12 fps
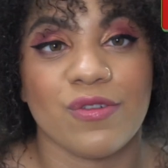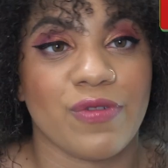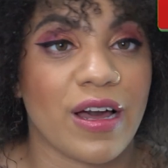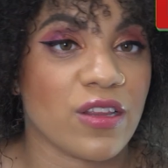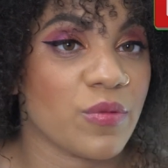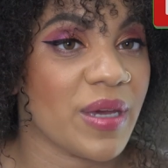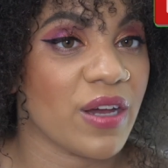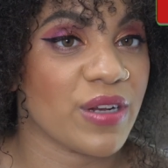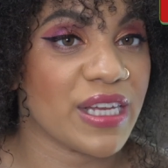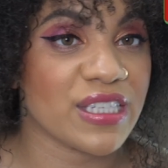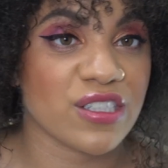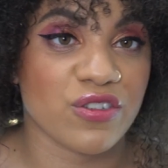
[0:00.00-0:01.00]
Follow me on
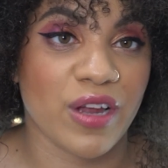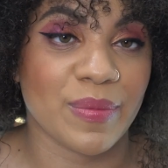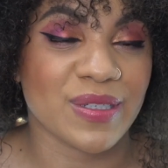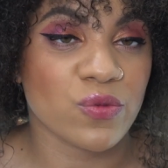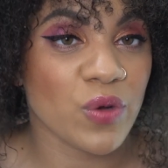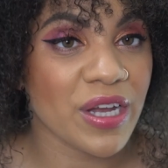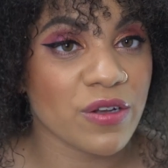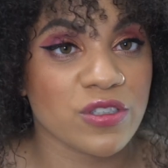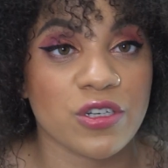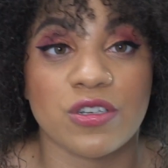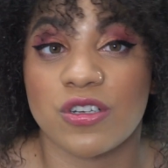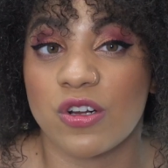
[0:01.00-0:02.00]
Instagram as well.
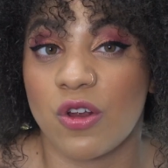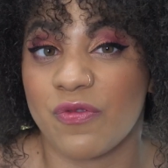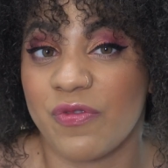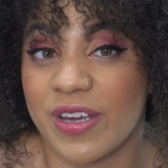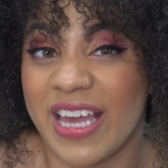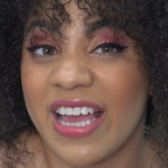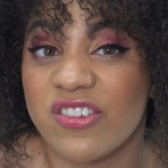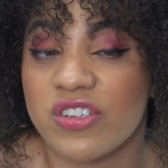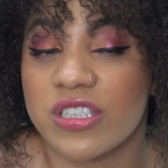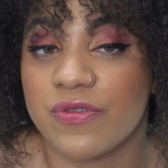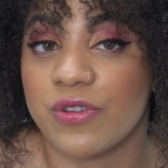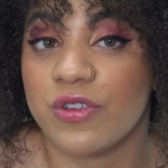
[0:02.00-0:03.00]
Turn on
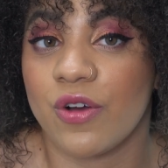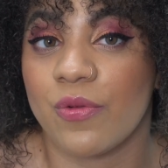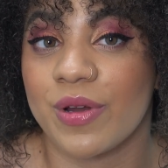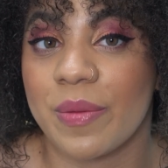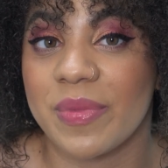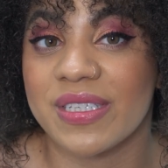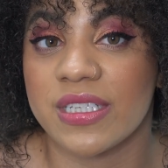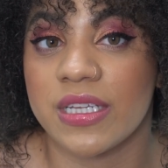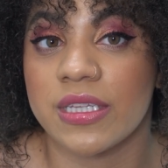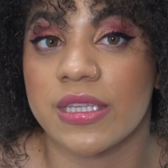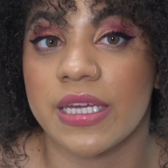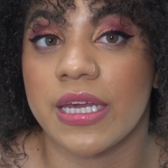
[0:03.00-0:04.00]
notifications if you don't want to miss
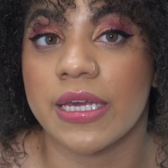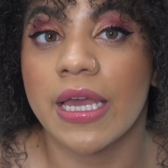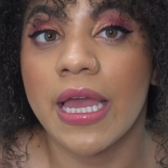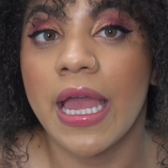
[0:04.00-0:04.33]
anything.